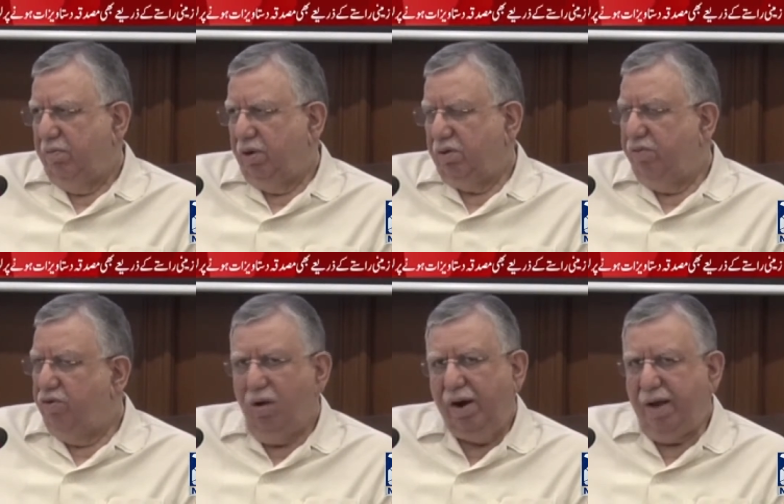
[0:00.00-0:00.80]
Because if
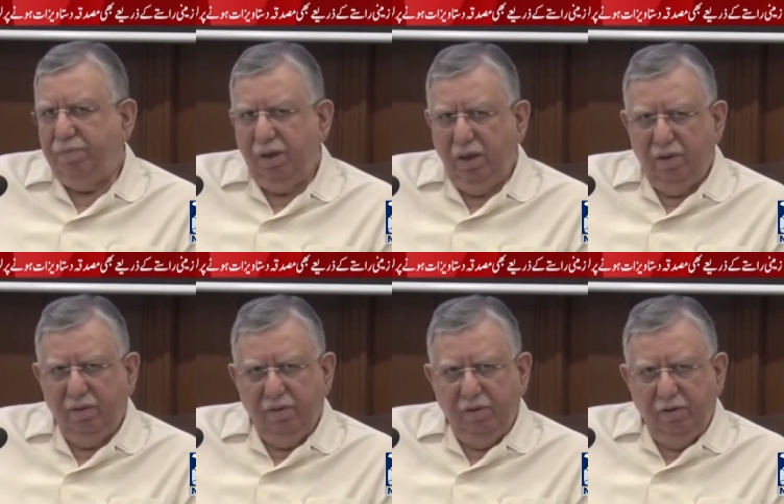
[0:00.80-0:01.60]
you are happy,
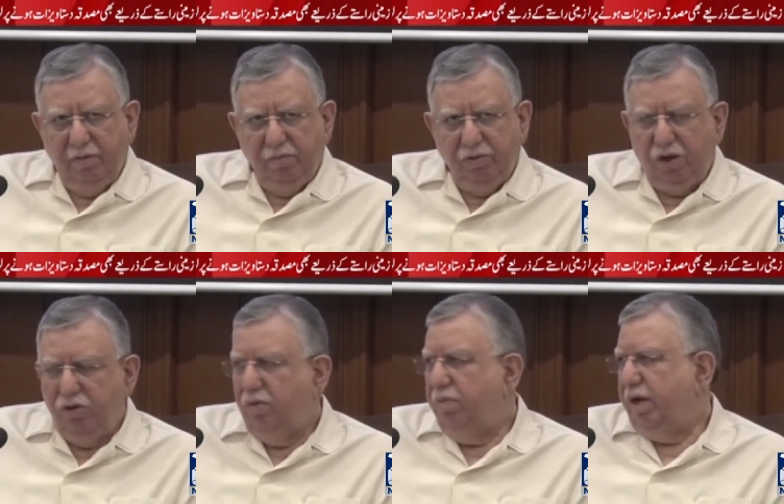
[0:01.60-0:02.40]
then
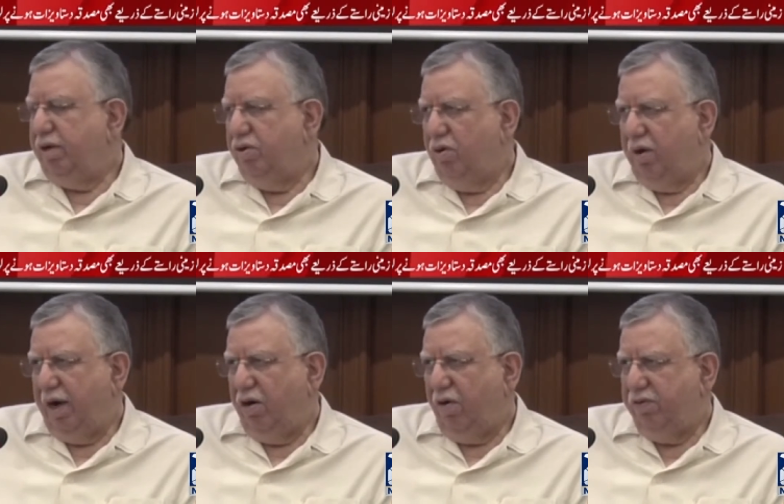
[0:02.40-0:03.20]
you'll make your
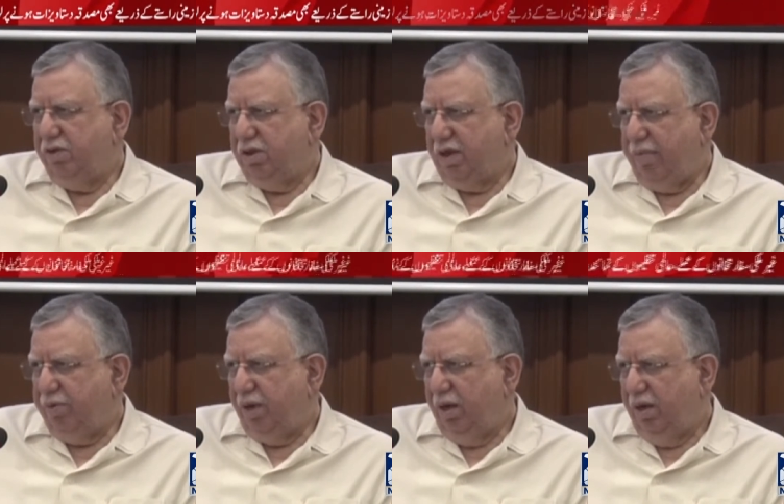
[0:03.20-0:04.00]
head offices happy